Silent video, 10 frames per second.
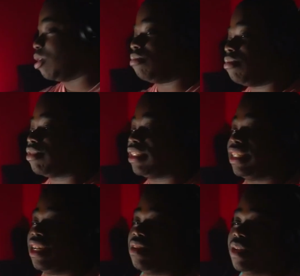with
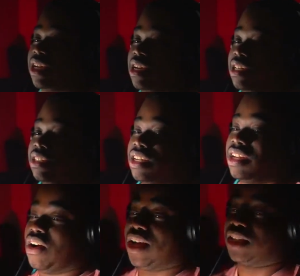Christina, because, you
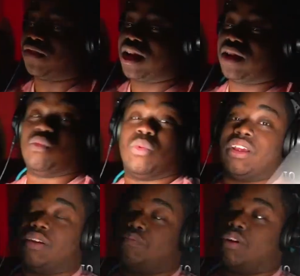know, it's fucking
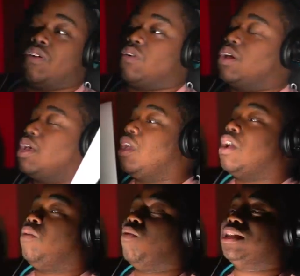weird, bro.
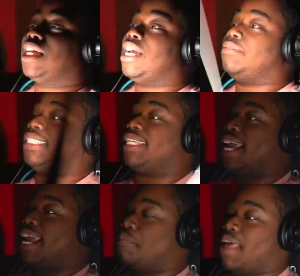One time she
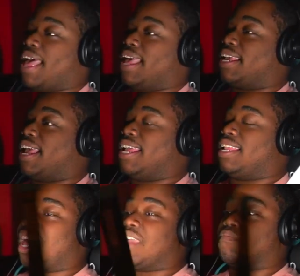came back in
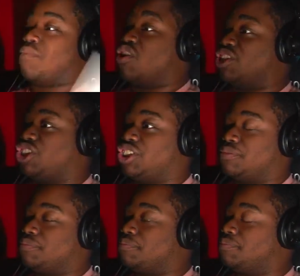like March.
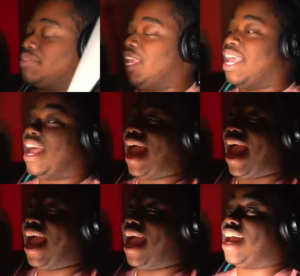
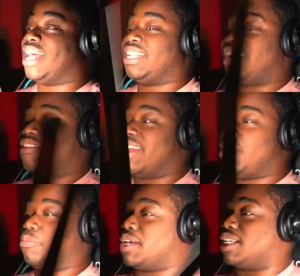And I let her
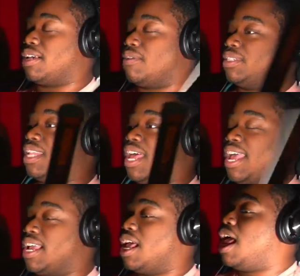in because I was
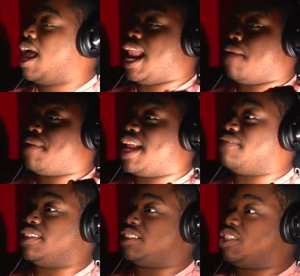like, and I'm not
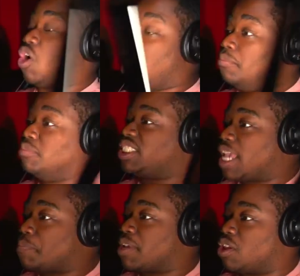even, yo, I'm
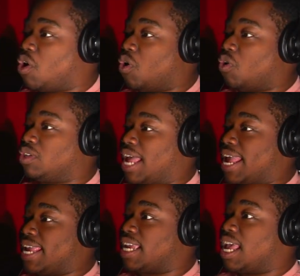skipping the whole,
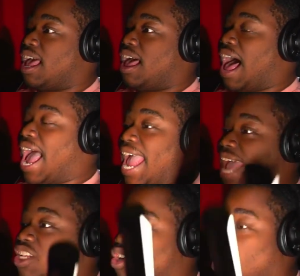like, I
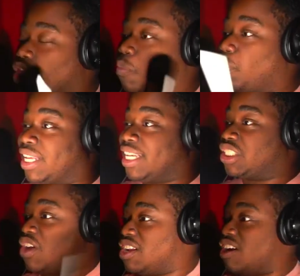had to call the police
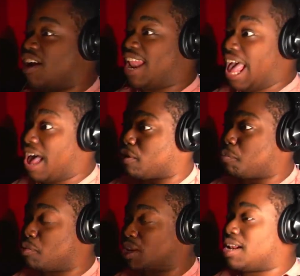on her and have her
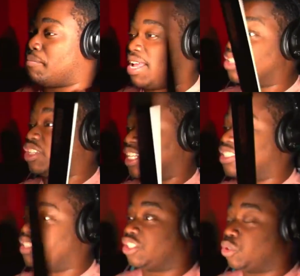put in a mental
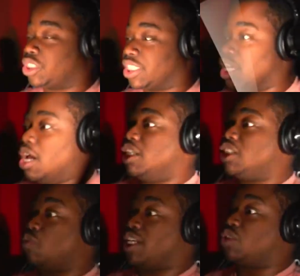institution, to
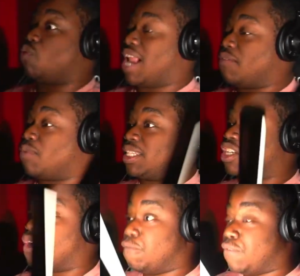which when I went to
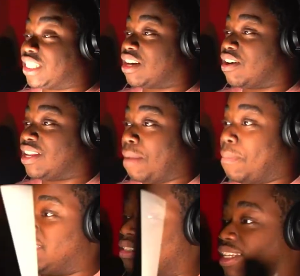go visit her in that
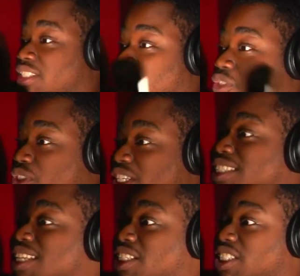mental institution,
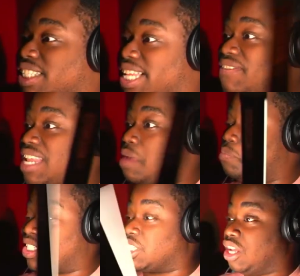instead of just leaving that
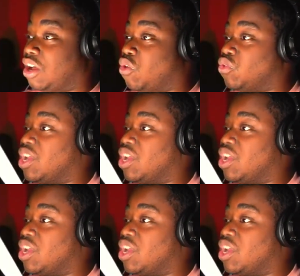bitch alone,